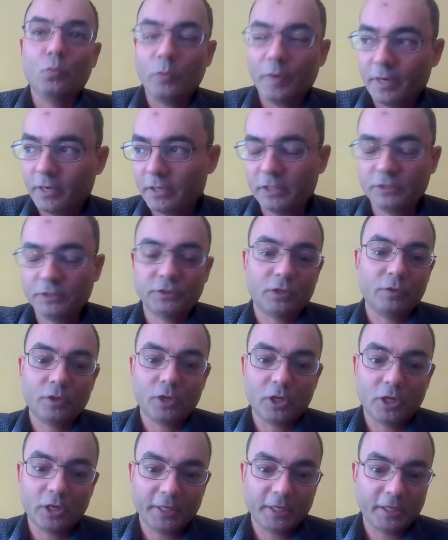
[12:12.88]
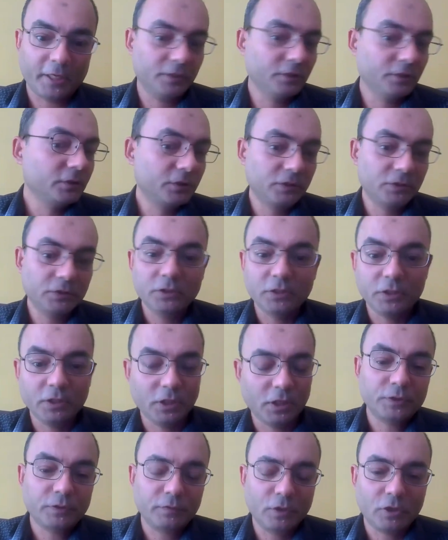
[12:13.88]
where is our audience,
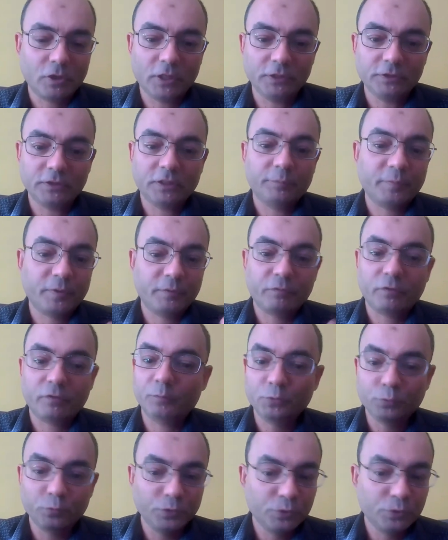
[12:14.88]
which are our content performers,